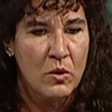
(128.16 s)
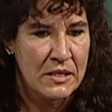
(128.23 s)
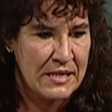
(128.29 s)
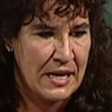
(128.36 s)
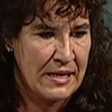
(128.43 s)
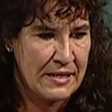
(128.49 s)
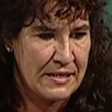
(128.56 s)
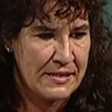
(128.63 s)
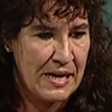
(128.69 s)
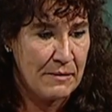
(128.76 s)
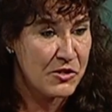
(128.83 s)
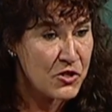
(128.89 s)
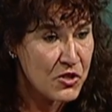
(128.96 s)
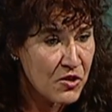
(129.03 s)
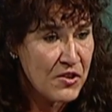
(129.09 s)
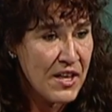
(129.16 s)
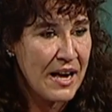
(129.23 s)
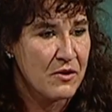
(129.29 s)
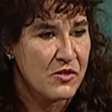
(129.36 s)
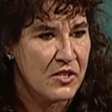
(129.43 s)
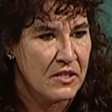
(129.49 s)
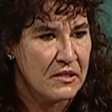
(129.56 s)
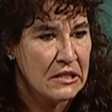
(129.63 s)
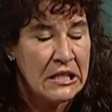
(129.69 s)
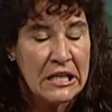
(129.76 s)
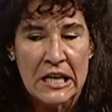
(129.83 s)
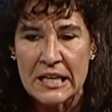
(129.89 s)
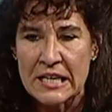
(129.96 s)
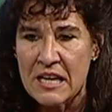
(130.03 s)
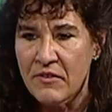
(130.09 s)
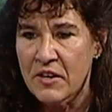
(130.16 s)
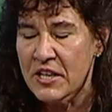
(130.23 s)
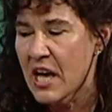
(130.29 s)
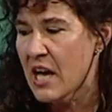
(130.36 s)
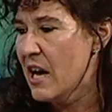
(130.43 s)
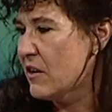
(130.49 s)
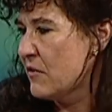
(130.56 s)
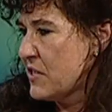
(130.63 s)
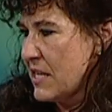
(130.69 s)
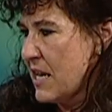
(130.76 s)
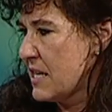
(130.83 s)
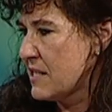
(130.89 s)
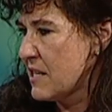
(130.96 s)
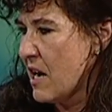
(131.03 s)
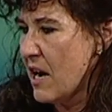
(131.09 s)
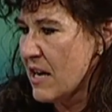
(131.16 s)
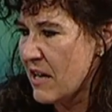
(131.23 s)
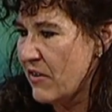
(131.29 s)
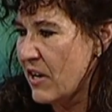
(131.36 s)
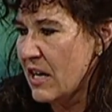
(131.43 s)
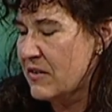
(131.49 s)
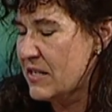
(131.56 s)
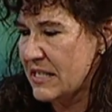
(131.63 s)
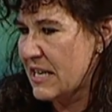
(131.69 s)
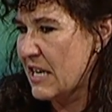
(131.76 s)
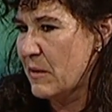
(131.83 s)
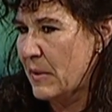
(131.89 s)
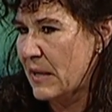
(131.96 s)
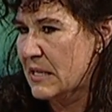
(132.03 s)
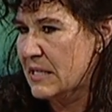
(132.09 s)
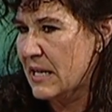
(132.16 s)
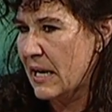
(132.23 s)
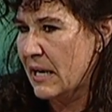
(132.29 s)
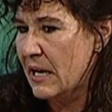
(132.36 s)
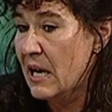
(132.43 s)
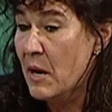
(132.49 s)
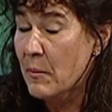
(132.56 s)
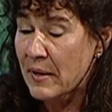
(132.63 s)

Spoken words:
all exactly the same. It's 2000. I never had heard of CSR, never heard of sustainability,